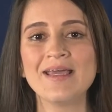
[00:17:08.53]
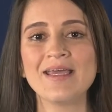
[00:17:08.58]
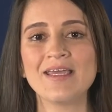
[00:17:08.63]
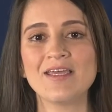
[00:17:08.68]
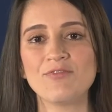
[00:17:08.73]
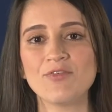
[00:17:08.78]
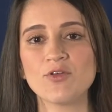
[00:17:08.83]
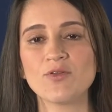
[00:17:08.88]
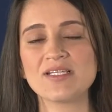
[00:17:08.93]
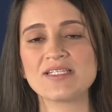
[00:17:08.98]

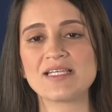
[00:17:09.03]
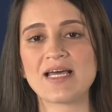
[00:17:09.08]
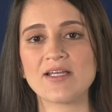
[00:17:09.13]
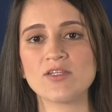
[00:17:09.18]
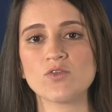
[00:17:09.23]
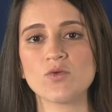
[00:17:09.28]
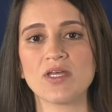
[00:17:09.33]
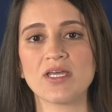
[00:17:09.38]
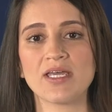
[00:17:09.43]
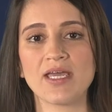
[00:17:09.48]
if you
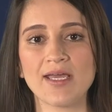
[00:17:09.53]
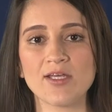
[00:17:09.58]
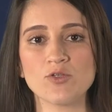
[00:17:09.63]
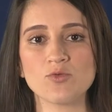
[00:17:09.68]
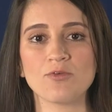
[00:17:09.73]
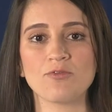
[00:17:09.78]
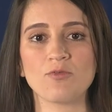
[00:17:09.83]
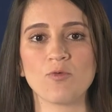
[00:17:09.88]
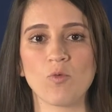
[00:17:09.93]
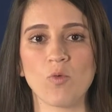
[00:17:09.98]
decide to engage
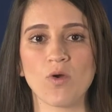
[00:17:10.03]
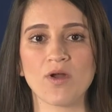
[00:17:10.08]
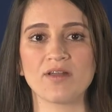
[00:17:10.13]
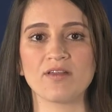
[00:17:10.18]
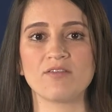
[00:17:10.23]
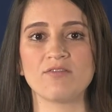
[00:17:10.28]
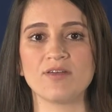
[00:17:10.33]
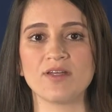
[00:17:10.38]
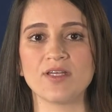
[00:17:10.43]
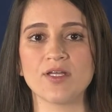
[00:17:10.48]
with
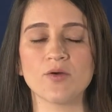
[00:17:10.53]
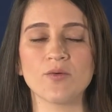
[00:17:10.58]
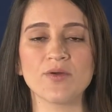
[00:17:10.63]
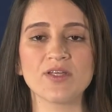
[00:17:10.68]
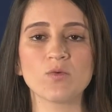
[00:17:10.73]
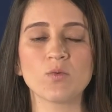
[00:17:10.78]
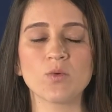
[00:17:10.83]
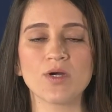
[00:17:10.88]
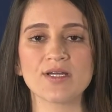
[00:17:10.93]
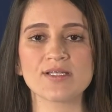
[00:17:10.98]
rewarded video.
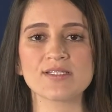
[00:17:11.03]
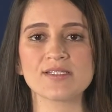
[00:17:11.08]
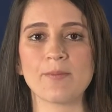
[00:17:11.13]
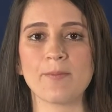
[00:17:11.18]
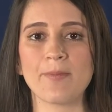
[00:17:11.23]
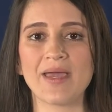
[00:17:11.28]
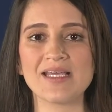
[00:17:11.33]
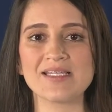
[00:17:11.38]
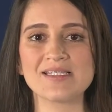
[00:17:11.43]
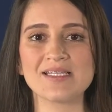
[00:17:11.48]
It works
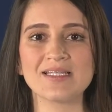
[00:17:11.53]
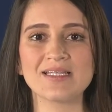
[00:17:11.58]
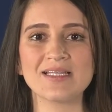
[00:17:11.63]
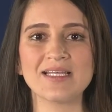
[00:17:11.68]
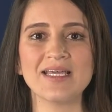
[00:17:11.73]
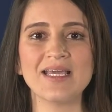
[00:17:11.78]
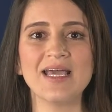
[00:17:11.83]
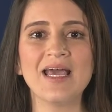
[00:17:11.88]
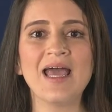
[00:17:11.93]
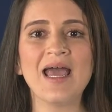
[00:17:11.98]
amazingly,